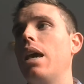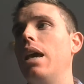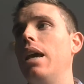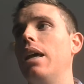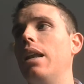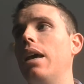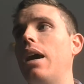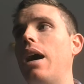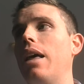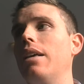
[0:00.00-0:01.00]
and
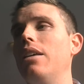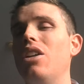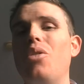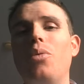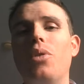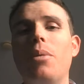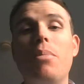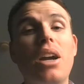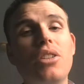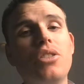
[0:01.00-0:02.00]
you know,
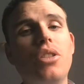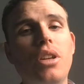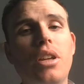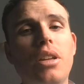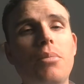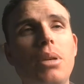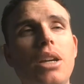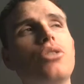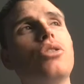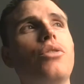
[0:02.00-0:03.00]
compared to the
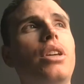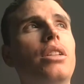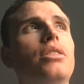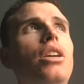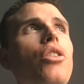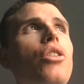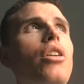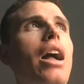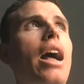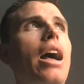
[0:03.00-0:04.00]
pictures of the
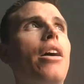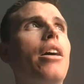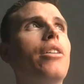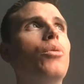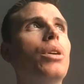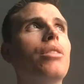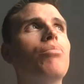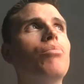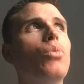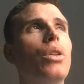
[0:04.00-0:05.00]
interior,
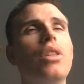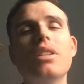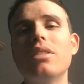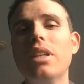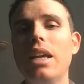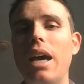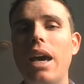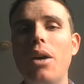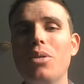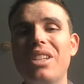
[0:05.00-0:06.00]
with this leak, I was